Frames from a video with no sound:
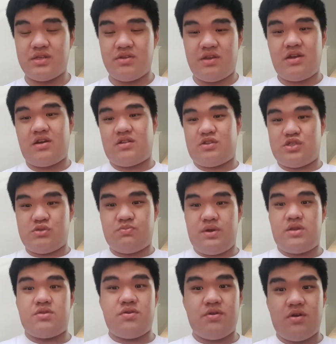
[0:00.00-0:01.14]
You cannot
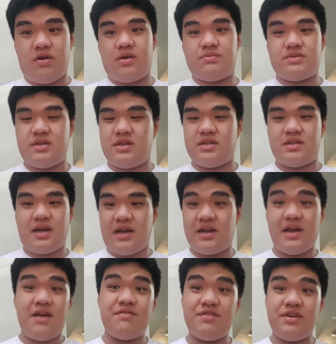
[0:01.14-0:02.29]
spread your arms and kind of
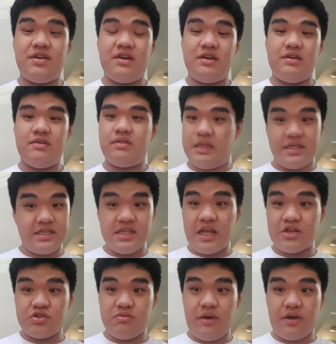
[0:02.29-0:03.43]
heavy. This is
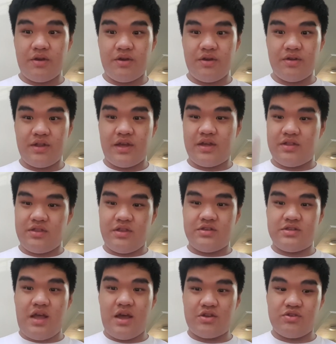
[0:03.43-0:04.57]
actually better. Like, this is
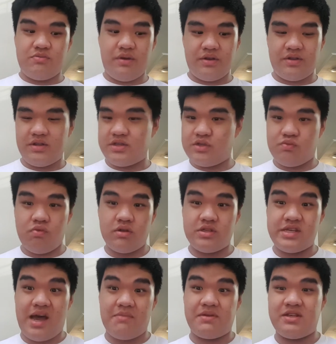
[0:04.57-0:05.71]
actually better. This is what
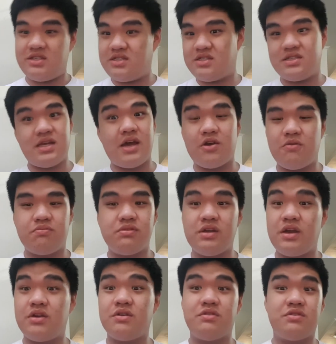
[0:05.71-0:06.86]
Japanese Taiko
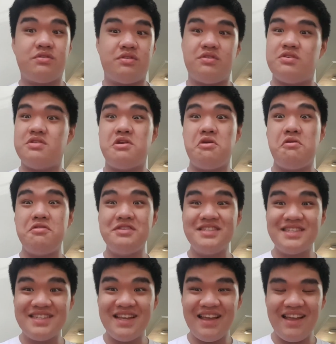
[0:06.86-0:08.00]
player use.